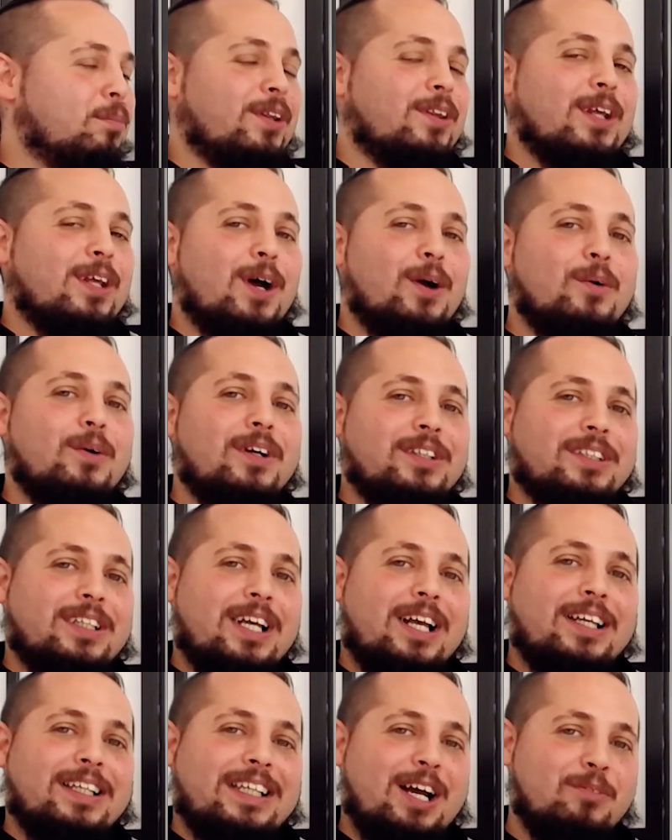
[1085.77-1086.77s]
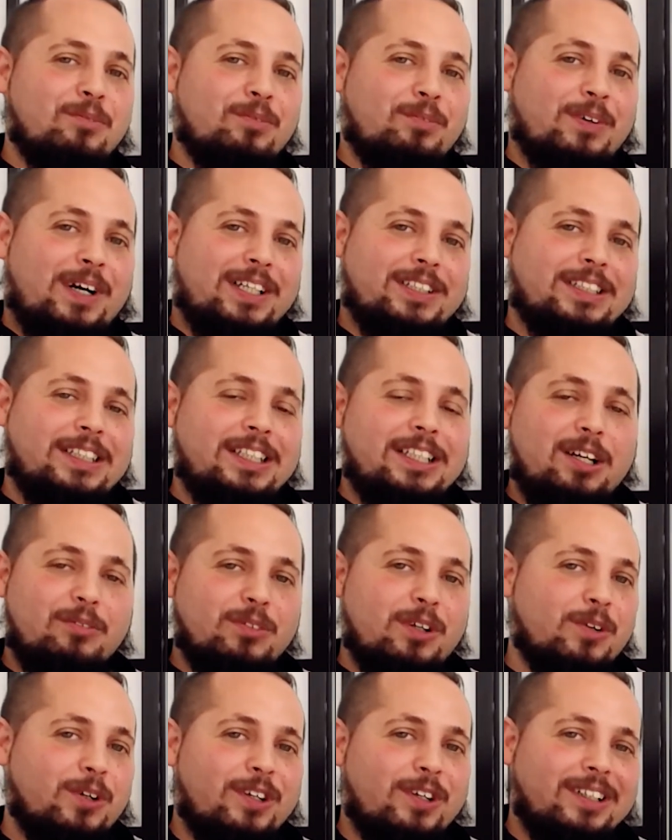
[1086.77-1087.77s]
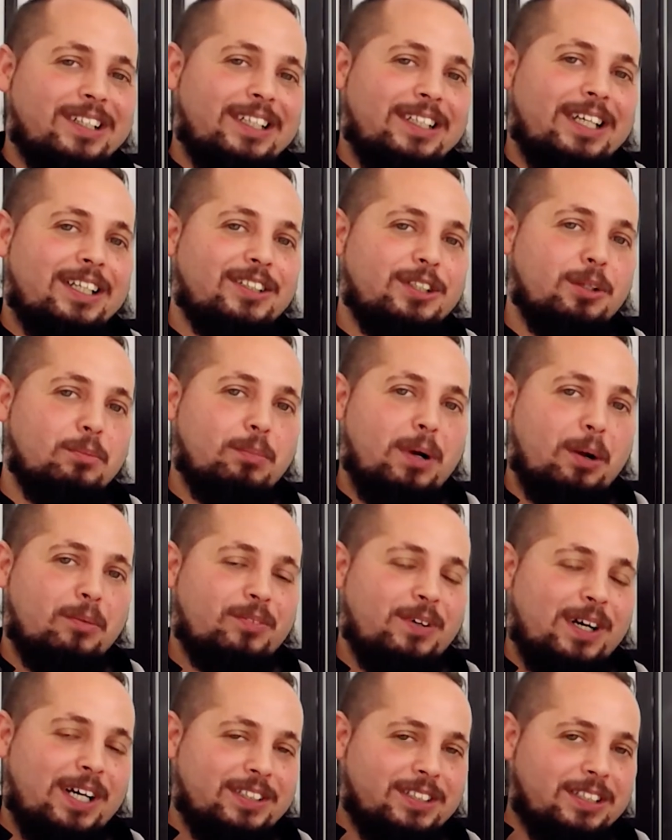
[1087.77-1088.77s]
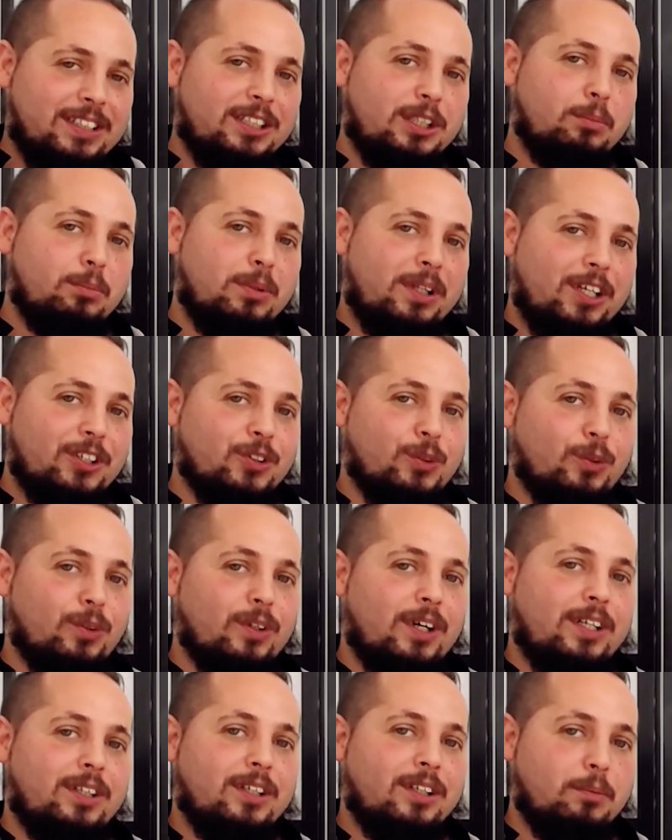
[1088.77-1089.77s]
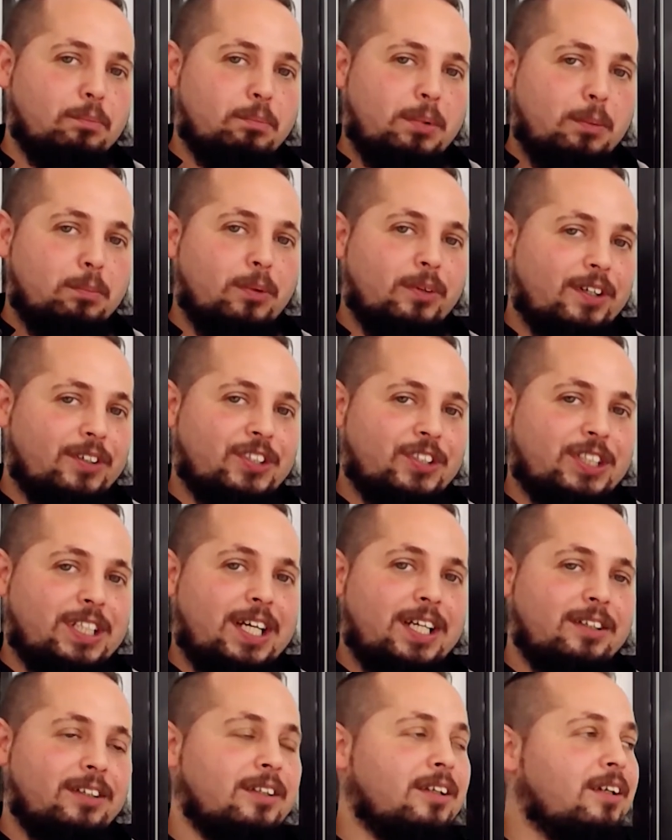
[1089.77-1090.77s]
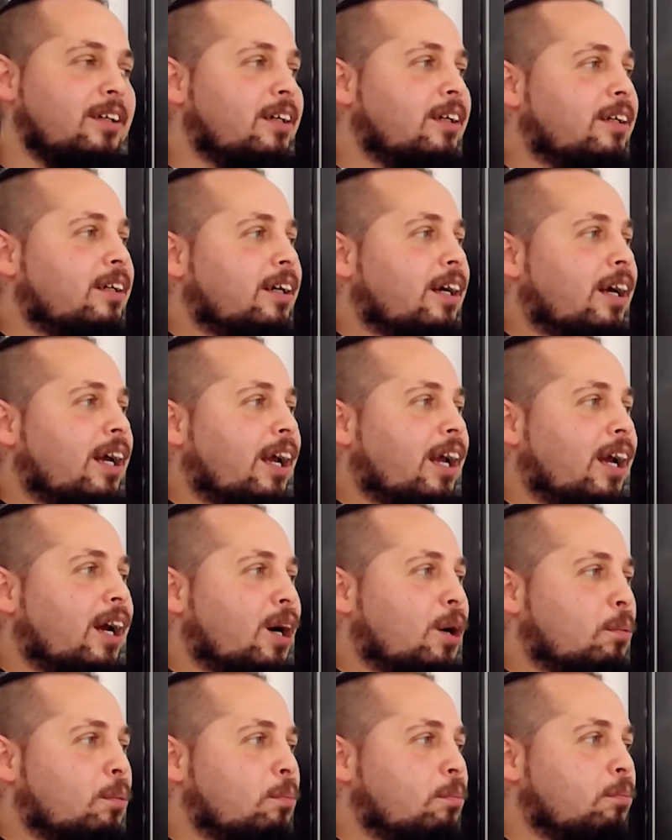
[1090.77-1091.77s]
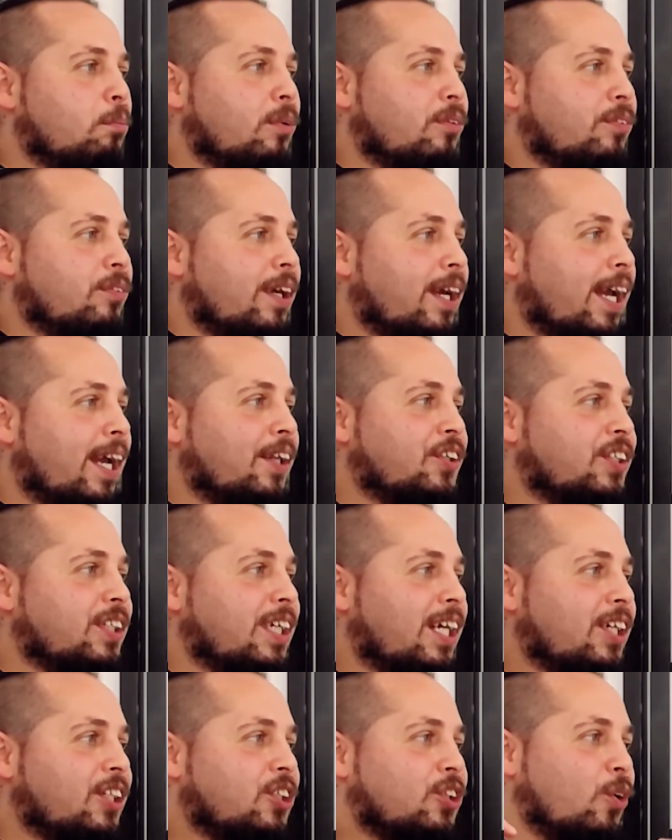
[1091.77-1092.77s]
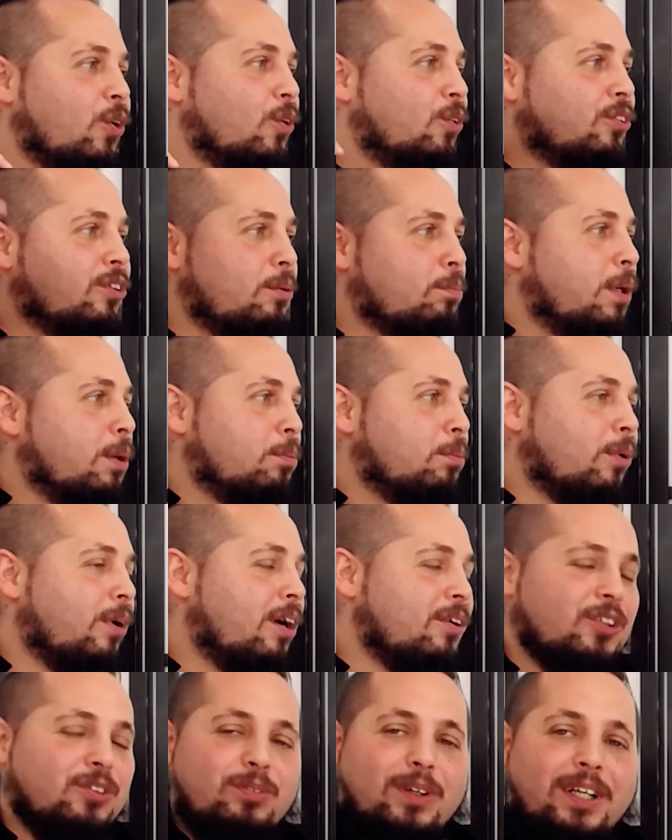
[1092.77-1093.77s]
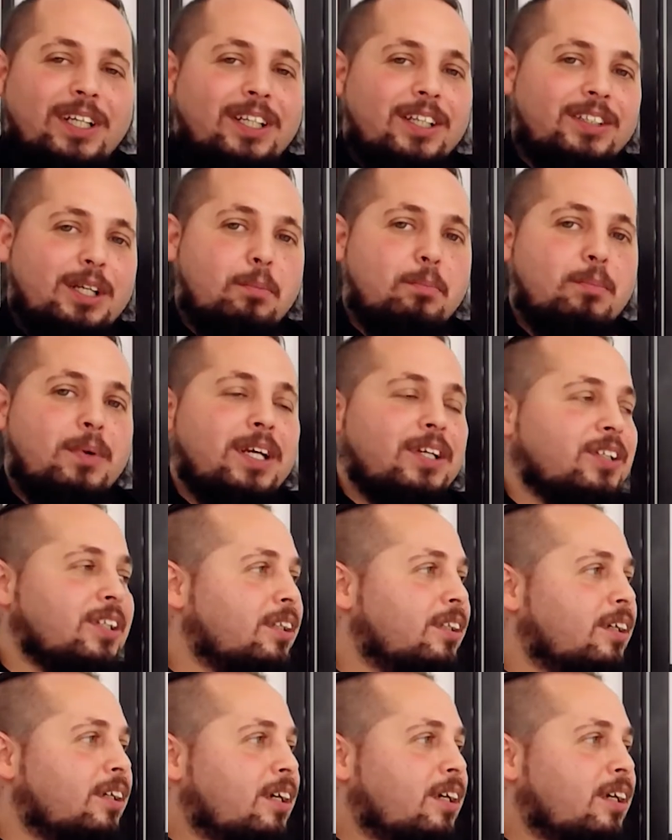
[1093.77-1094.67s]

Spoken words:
But now it's like I'm fascinated. I've never really engaged in it, but I'm fascinated with this whole idea that people are sitting with the headsets talking to people. I just think it's amazing.